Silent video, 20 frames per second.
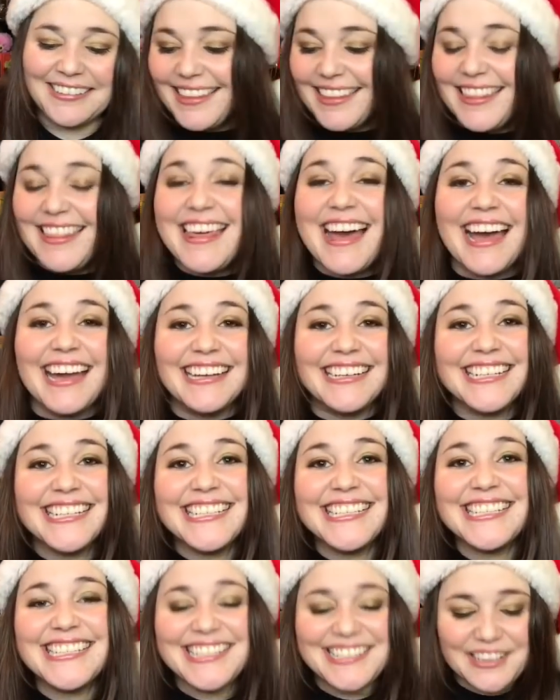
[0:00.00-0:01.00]
That
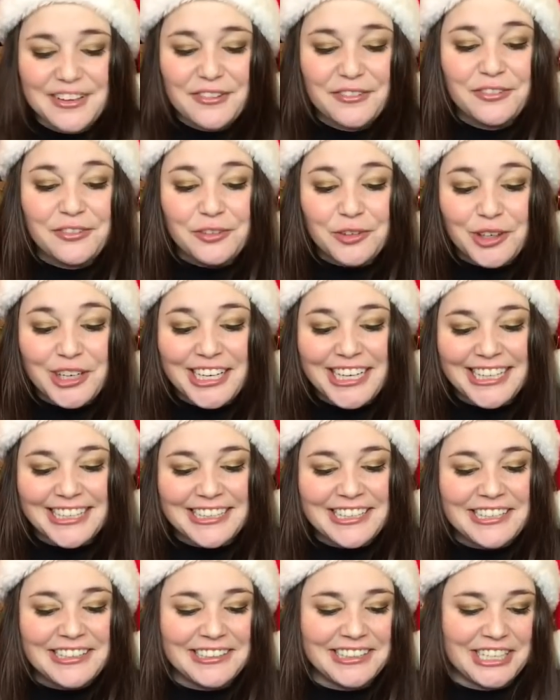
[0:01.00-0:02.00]
is
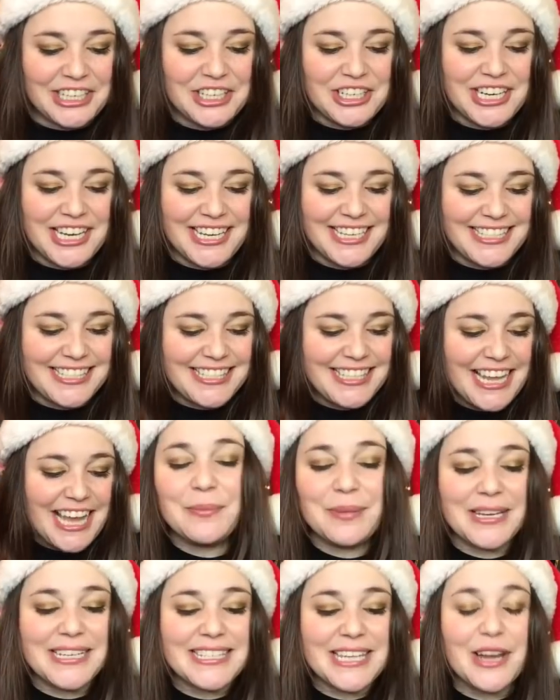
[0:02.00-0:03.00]
freaking hilarious
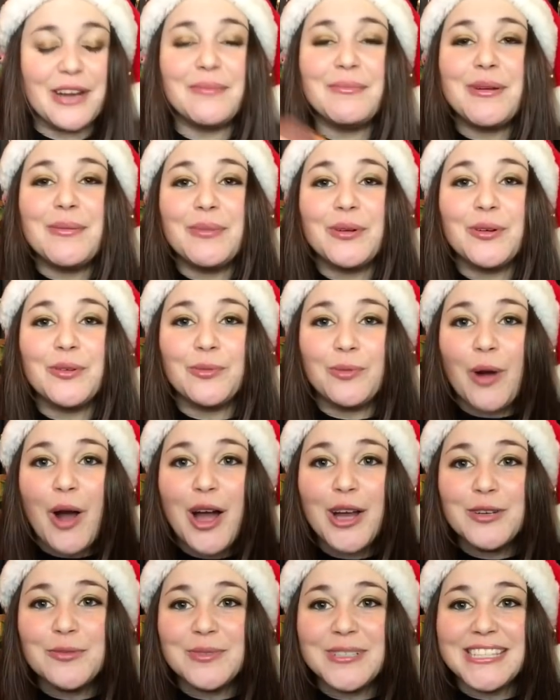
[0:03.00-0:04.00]
because I remember
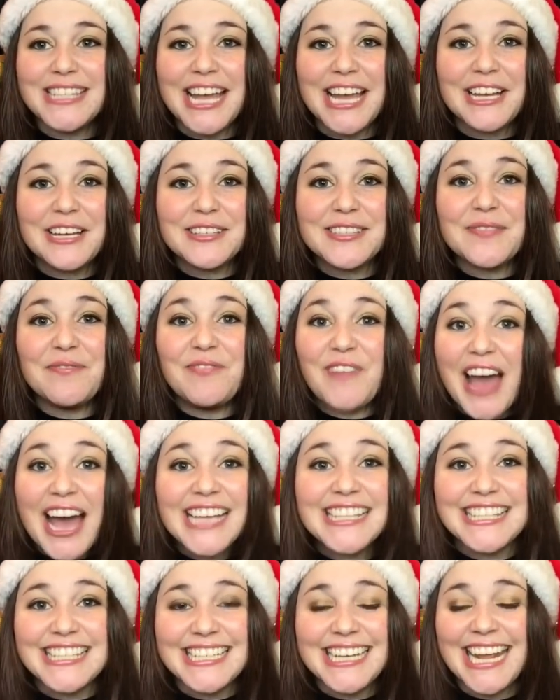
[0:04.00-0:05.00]
Ron was like
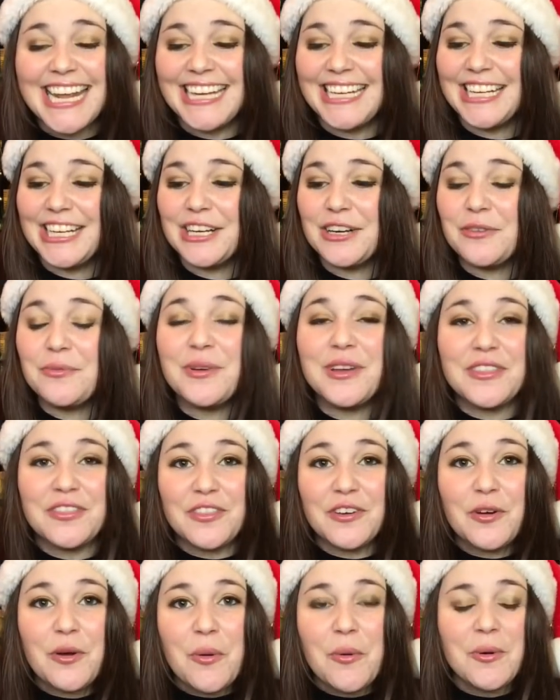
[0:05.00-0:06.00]
fascinated with
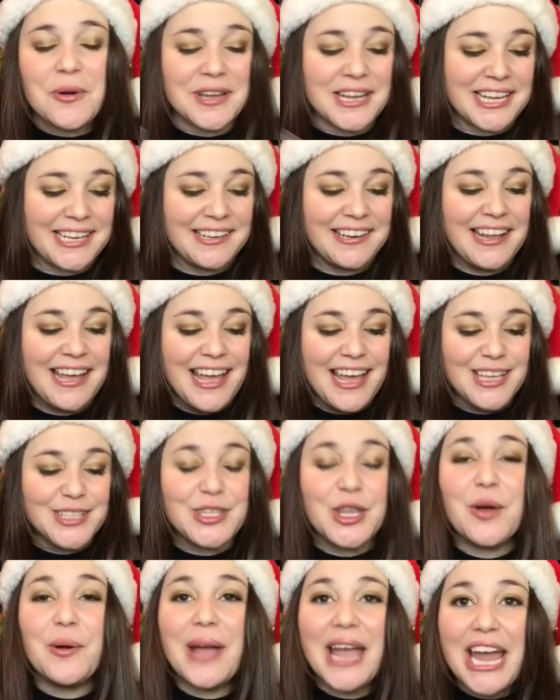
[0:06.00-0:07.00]
the coin,
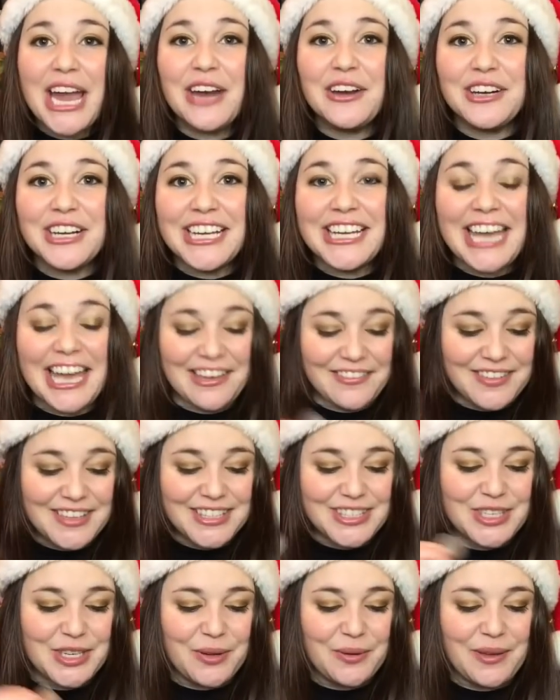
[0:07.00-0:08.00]
so Harry gave
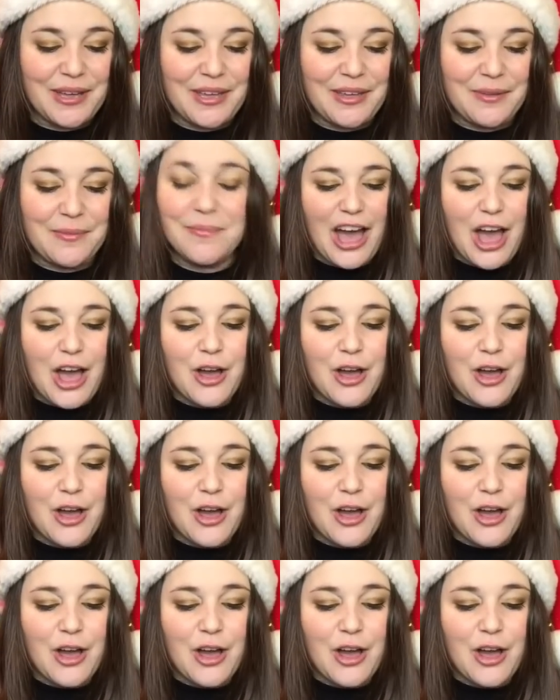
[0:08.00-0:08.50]
it to him.